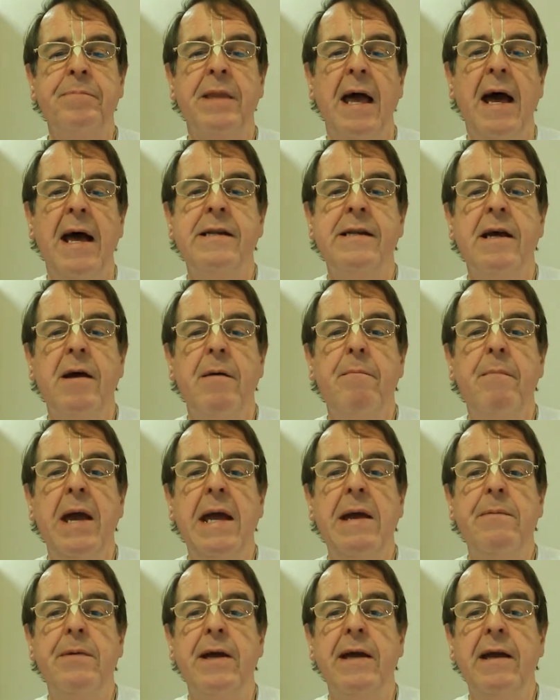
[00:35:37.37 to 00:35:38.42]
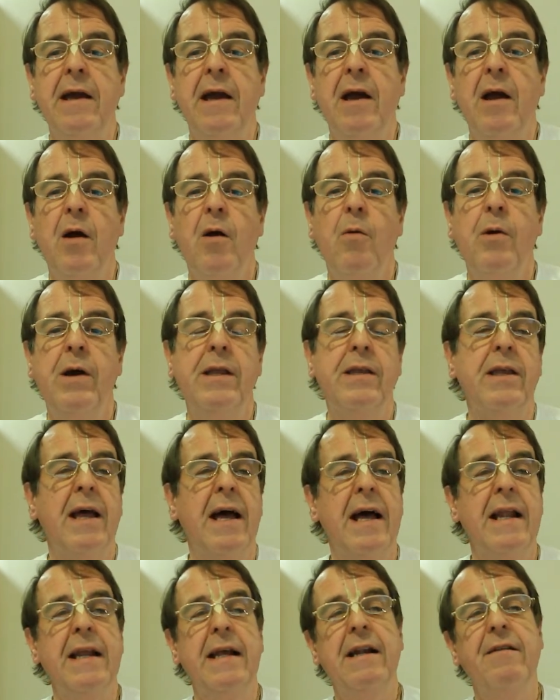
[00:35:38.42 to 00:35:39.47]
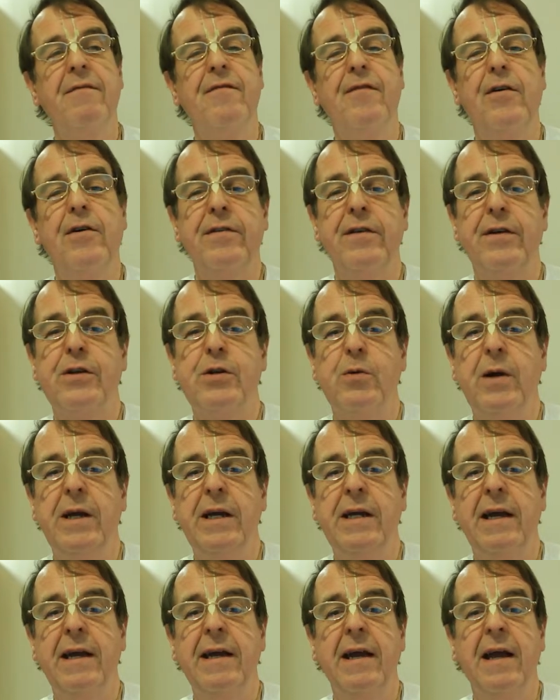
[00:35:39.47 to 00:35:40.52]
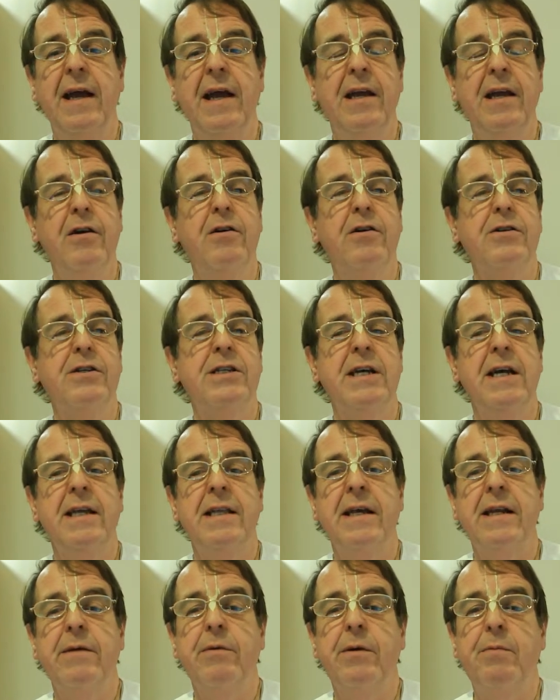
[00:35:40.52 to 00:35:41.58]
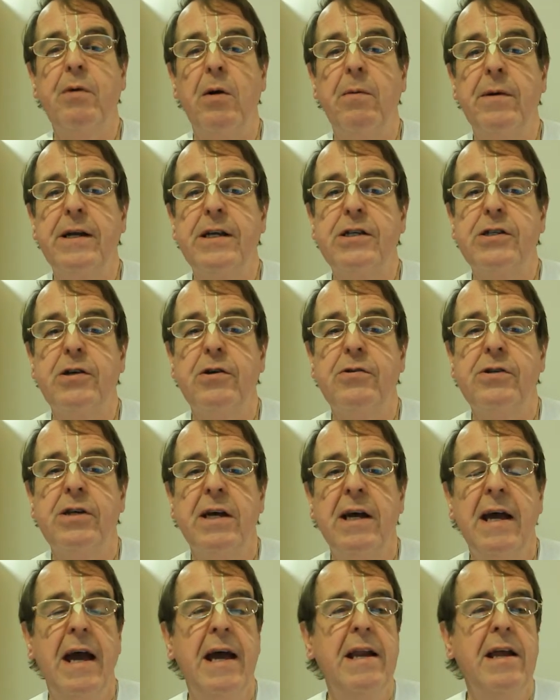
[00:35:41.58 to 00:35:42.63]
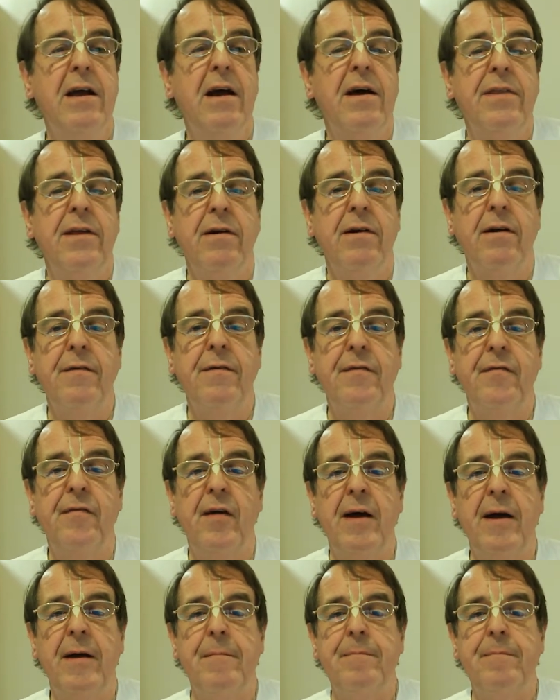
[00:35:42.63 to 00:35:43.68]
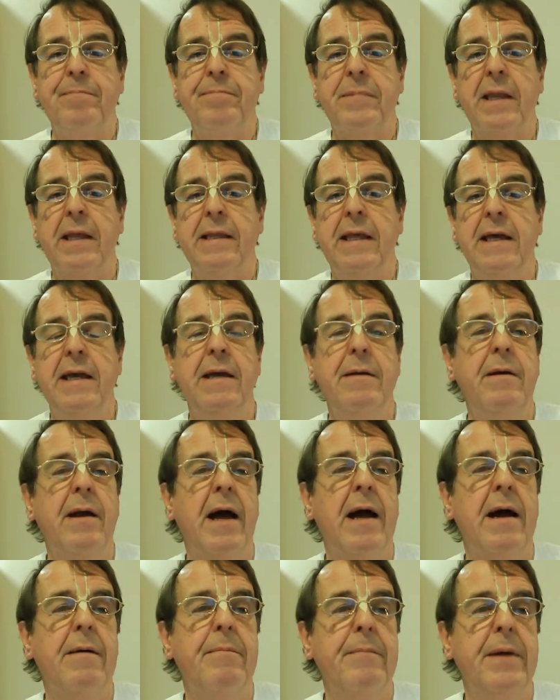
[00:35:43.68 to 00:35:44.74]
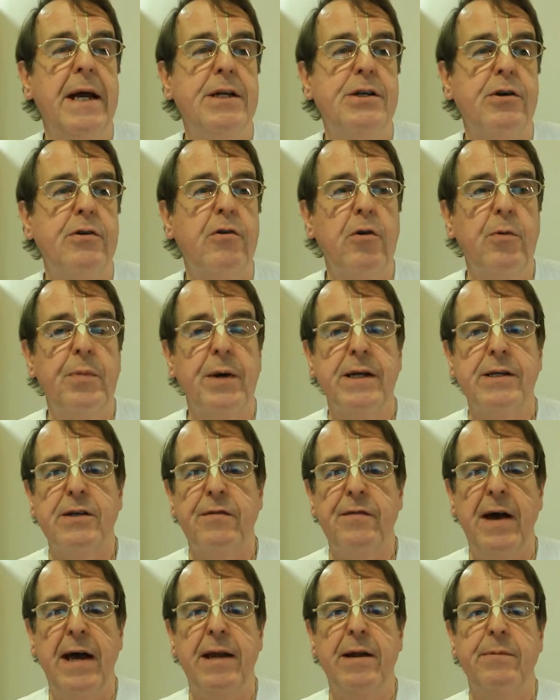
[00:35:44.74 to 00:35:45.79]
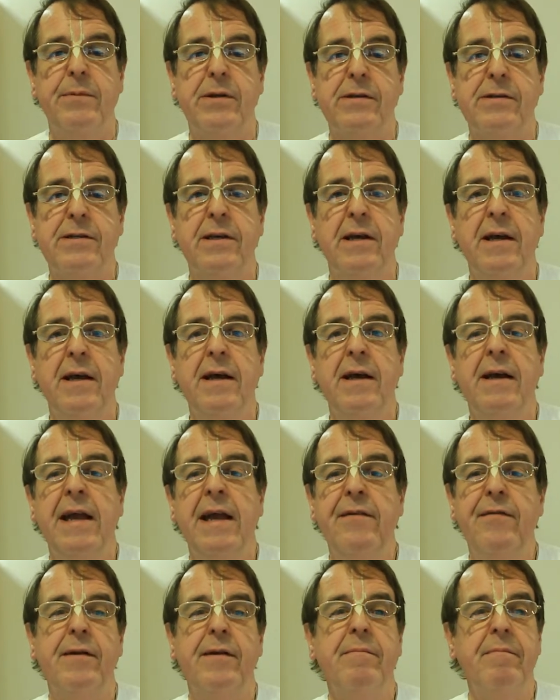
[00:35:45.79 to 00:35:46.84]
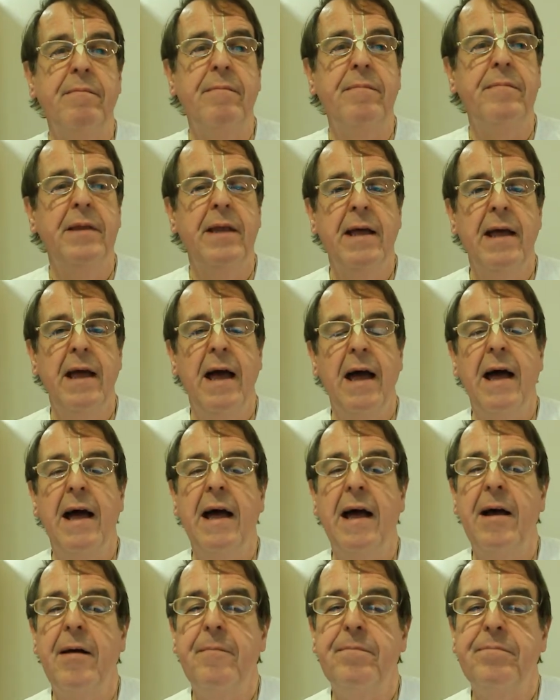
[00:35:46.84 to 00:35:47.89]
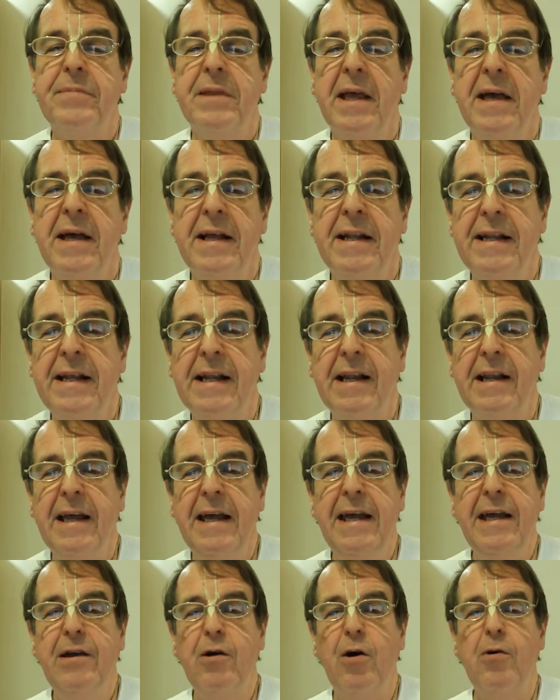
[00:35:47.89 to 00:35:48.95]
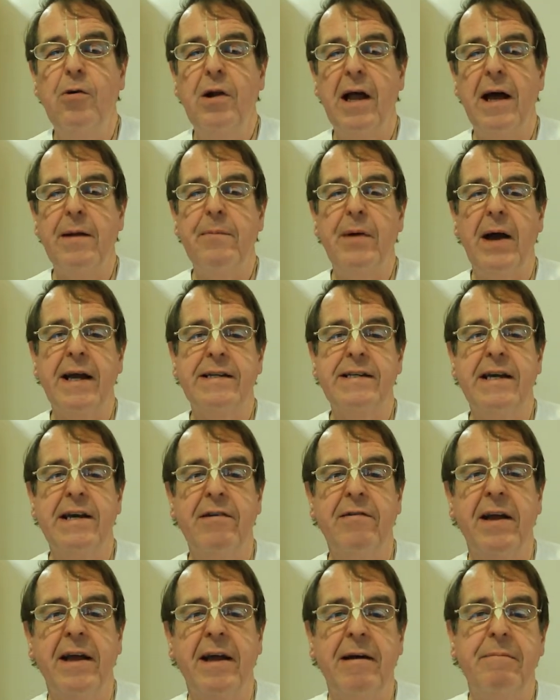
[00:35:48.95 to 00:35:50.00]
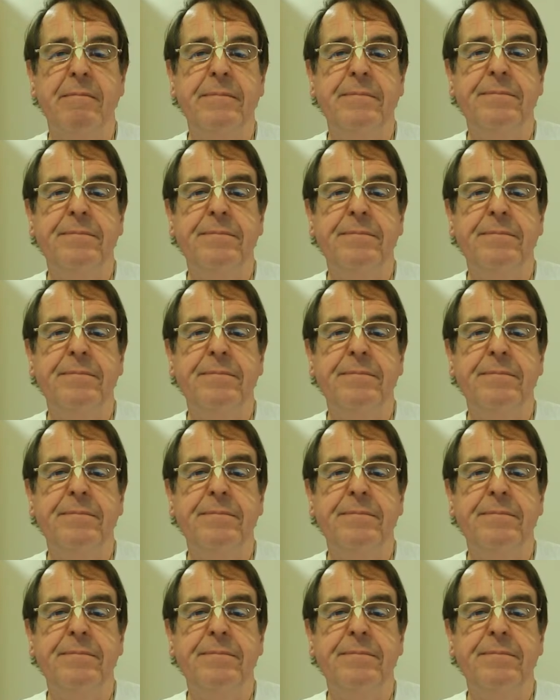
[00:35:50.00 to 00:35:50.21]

And maybe with a little further tweaking, you could see that it would probably suit any other of the major groupings of animals, even little E. coli bacteria.